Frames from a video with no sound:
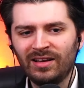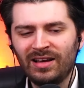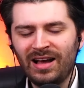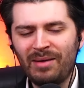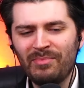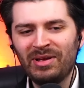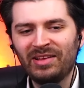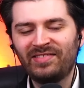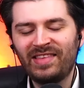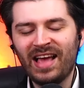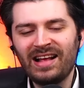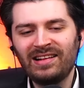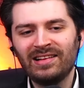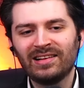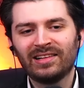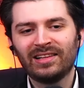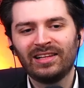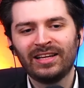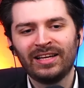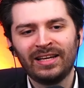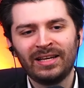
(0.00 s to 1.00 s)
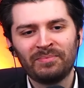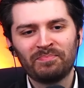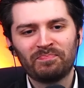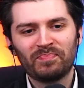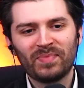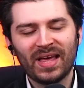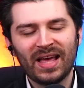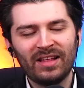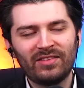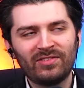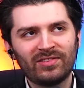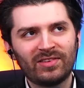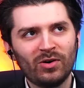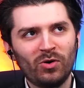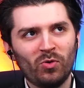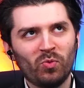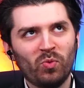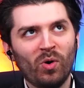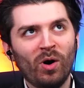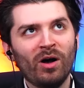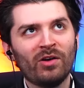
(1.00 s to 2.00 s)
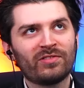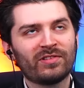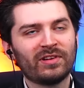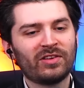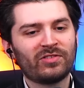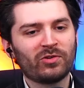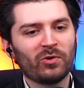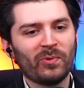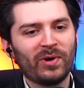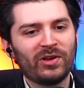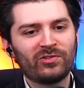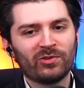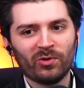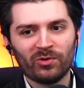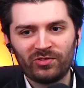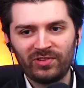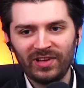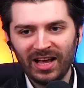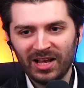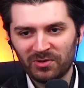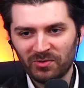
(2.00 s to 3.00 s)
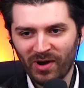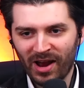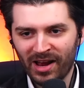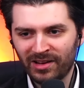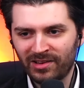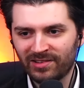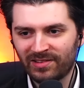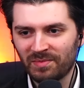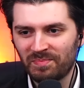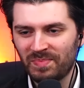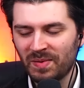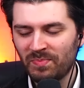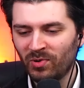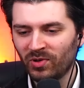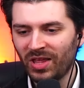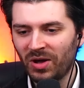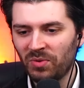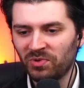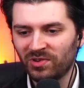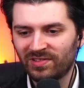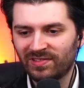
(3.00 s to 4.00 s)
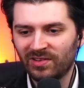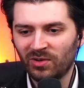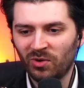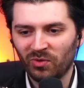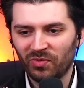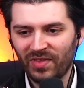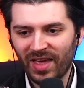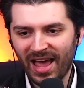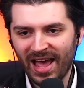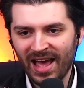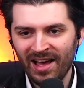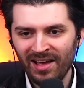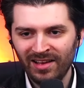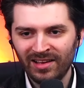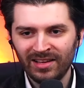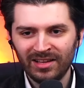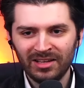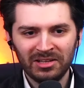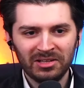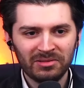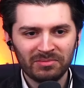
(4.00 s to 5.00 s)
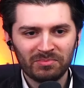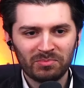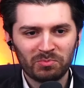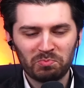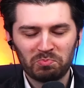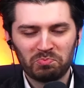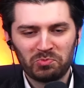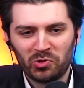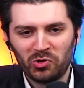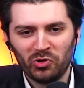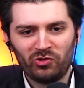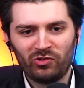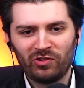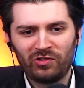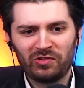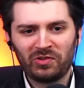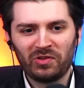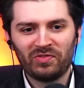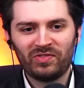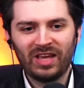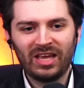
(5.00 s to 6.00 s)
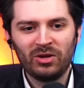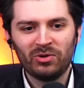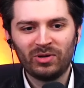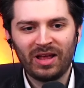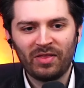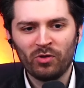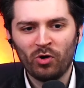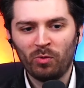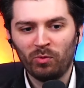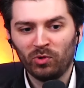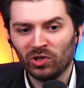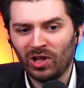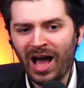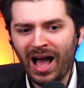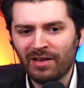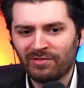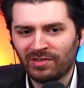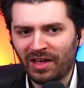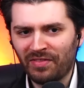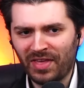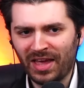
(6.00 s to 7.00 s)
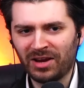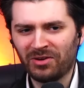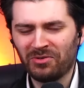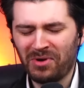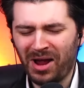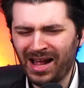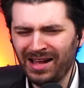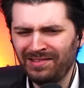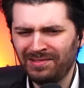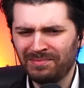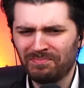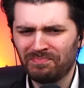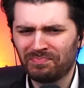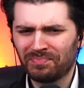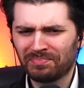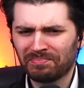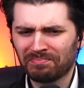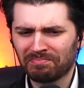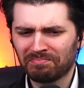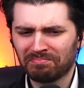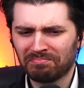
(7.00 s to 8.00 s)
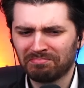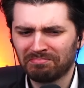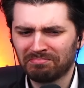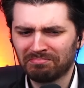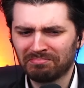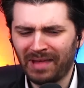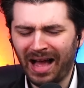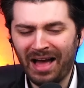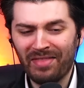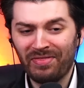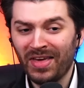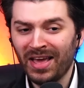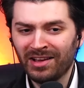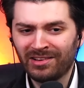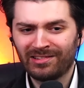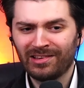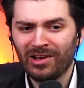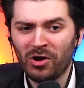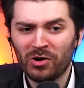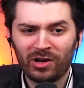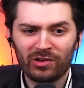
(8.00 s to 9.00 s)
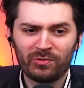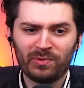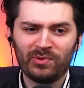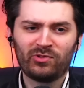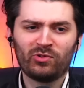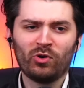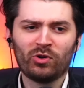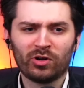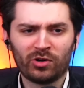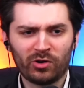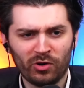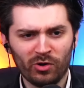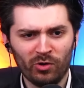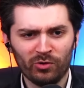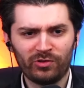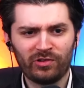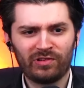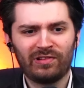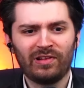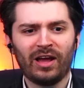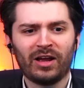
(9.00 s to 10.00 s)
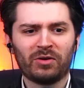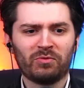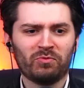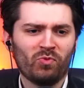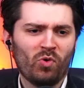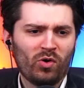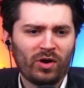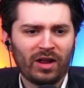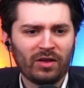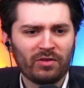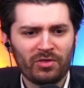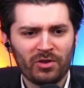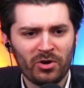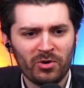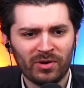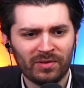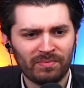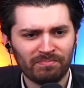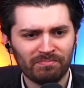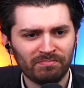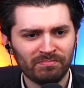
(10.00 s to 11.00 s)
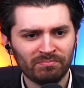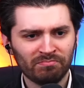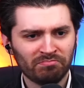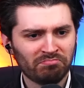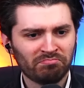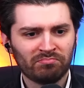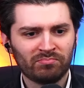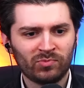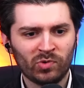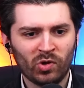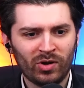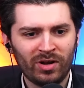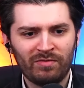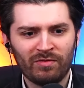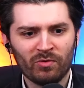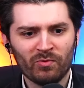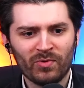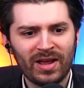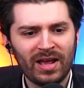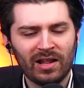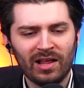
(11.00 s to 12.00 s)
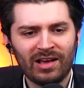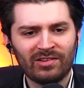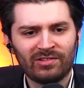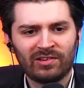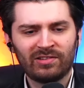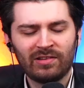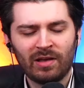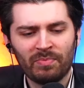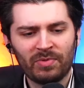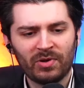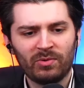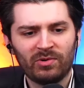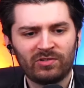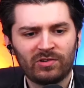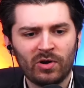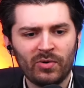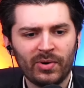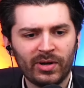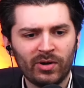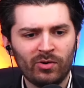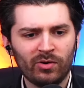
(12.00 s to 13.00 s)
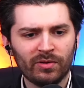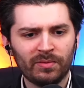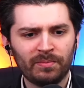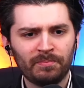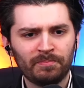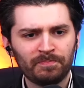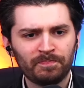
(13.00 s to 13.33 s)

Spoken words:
I mean, technically, it still was in its original state, right? Because the people that were still there could just continue their normal lives, I think, right? I think so, because we saw the girl just, like, walking through it, not even realizing something was going on.